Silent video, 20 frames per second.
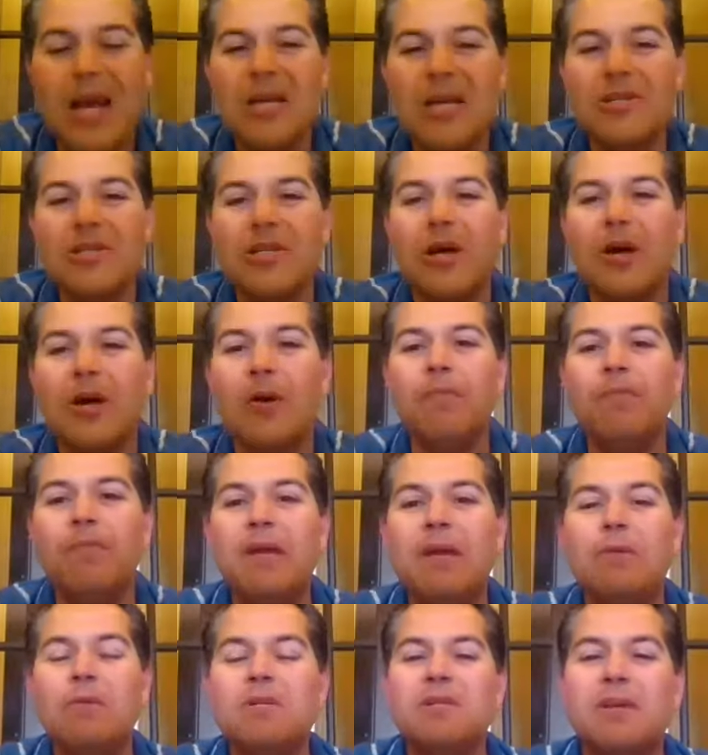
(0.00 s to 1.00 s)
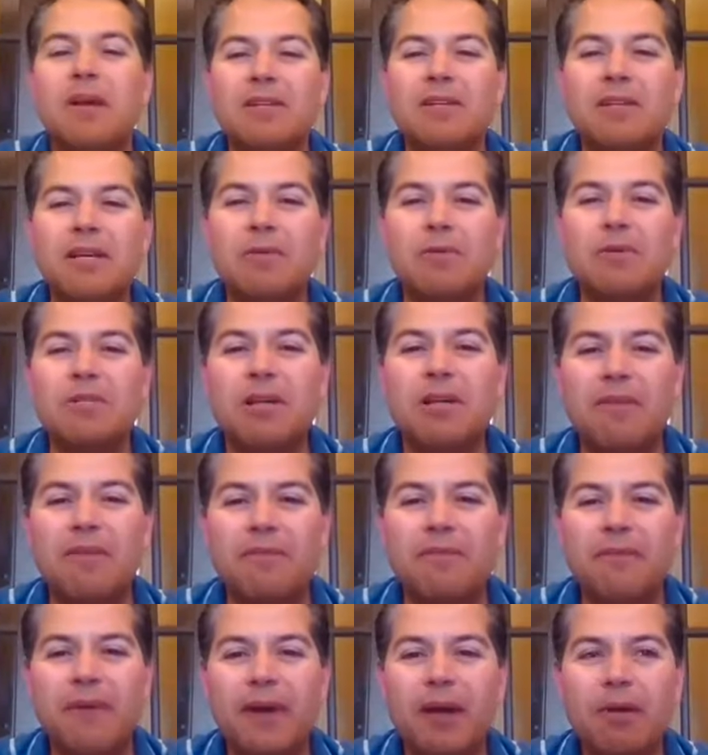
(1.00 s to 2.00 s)
So it was
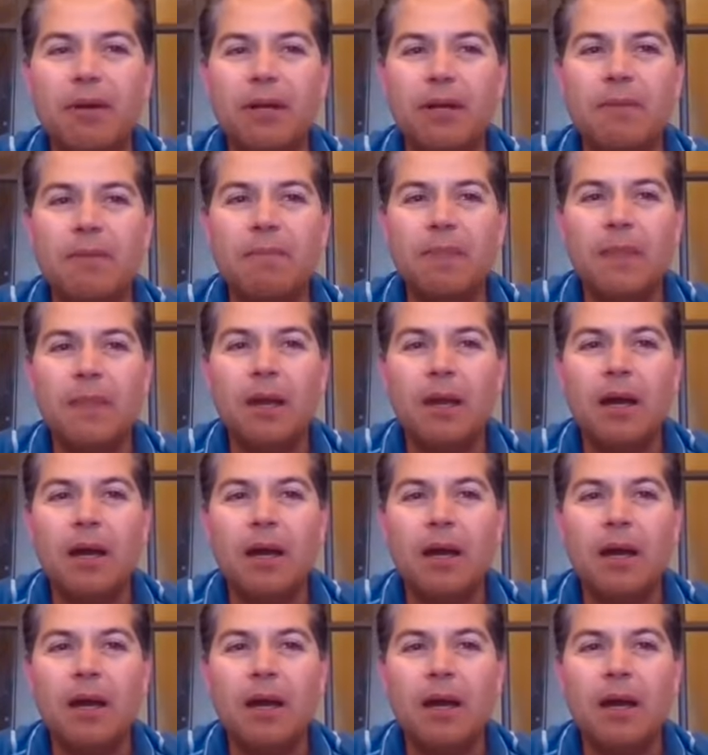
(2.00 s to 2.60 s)
a very,